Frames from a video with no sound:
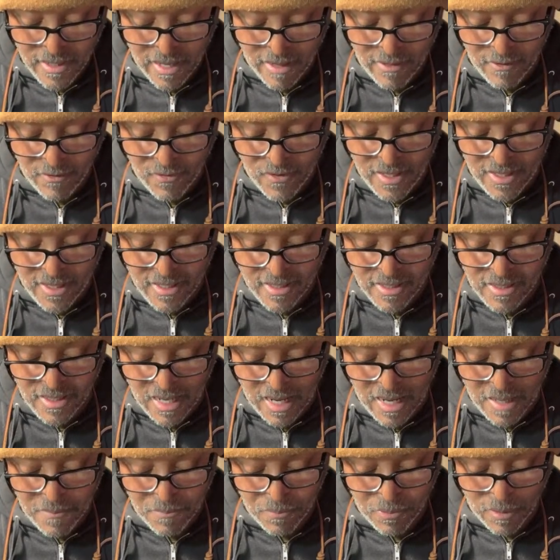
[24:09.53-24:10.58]
other thing is,
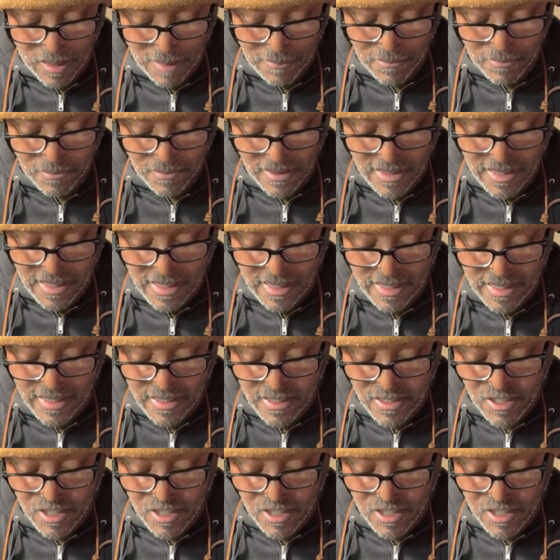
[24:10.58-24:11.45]
I'm probably in